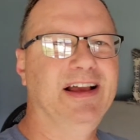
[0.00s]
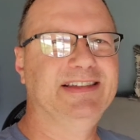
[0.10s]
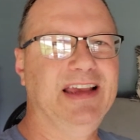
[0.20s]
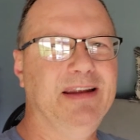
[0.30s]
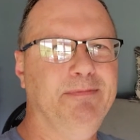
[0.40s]

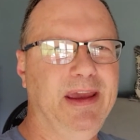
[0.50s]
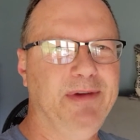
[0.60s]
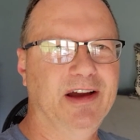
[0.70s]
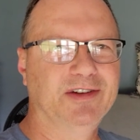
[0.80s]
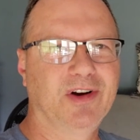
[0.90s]
I said
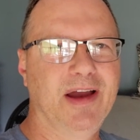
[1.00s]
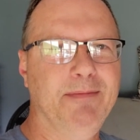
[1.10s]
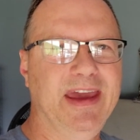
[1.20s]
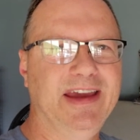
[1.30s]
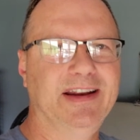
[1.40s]
maybe I'll
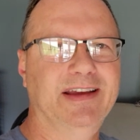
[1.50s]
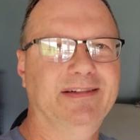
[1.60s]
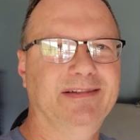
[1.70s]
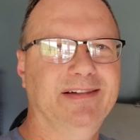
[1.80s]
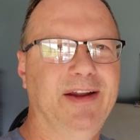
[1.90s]
try making
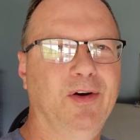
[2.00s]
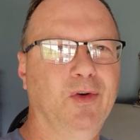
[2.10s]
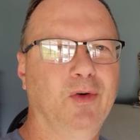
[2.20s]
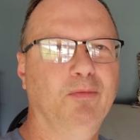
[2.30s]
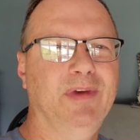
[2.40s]
it at
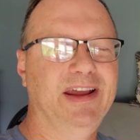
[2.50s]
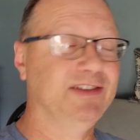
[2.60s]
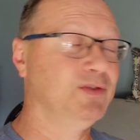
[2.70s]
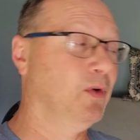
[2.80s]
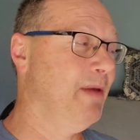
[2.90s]
home,
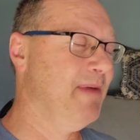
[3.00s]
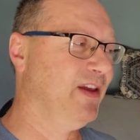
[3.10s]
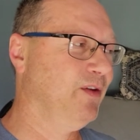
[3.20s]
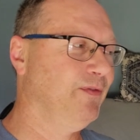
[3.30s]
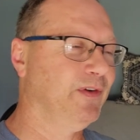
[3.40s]
and it's on the
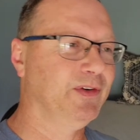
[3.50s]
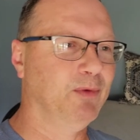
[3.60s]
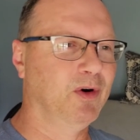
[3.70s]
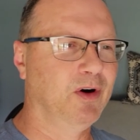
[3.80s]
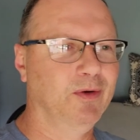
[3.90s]
menu for
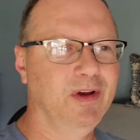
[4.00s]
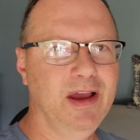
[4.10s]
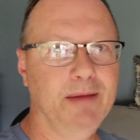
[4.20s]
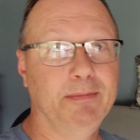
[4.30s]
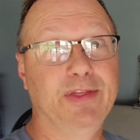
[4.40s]
tomorrow,
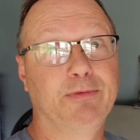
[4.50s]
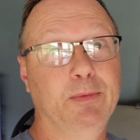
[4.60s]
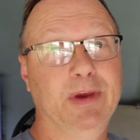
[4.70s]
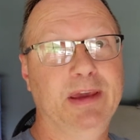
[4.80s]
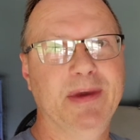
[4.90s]
my
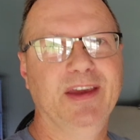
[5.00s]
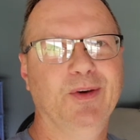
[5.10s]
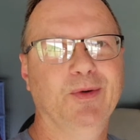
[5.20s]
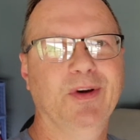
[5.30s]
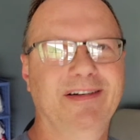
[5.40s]
three-week
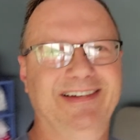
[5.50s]
menu.